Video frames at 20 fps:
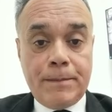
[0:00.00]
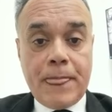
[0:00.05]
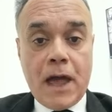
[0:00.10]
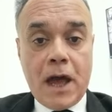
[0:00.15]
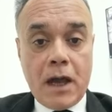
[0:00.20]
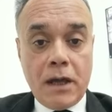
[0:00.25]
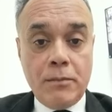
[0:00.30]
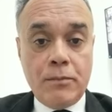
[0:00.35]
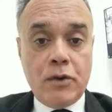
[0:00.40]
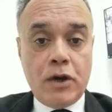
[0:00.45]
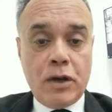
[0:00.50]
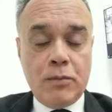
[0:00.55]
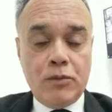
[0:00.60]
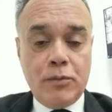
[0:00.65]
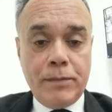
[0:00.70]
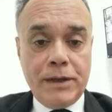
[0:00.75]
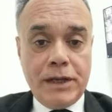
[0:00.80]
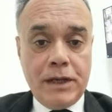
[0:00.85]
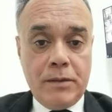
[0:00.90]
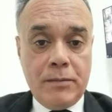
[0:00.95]

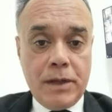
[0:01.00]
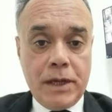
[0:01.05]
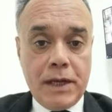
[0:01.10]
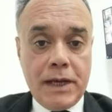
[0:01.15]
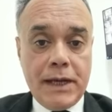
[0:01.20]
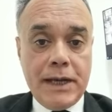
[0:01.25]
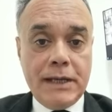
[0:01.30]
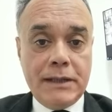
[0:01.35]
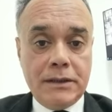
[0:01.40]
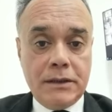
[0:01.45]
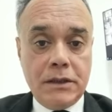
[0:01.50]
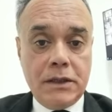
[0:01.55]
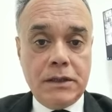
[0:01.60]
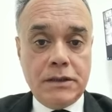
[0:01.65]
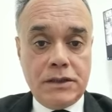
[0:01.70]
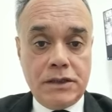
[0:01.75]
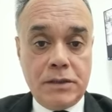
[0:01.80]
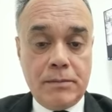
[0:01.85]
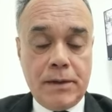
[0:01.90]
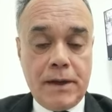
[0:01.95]
hypoalbuminemia, and
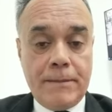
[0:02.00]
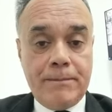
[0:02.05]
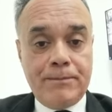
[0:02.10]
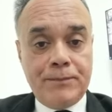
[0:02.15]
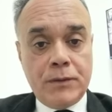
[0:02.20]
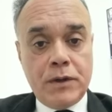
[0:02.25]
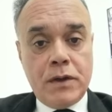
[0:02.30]
edema,